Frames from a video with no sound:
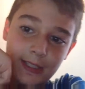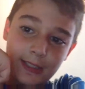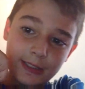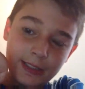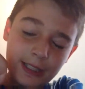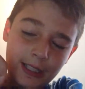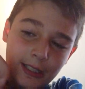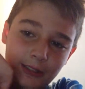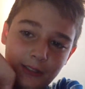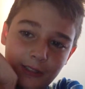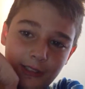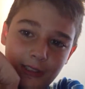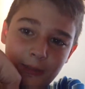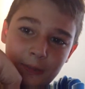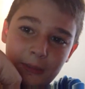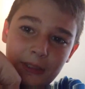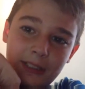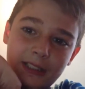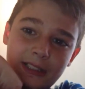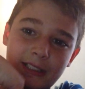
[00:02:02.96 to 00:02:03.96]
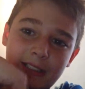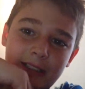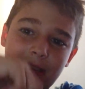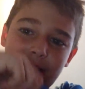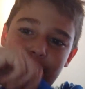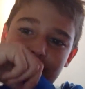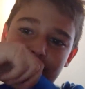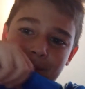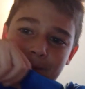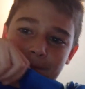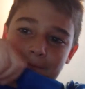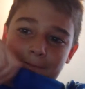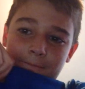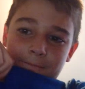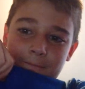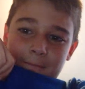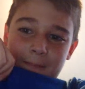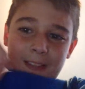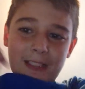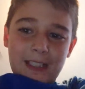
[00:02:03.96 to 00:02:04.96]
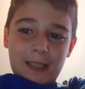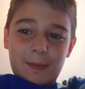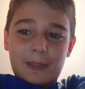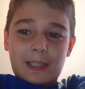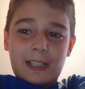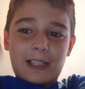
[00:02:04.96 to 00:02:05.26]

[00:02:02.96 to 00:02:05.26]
channel. Um, it's something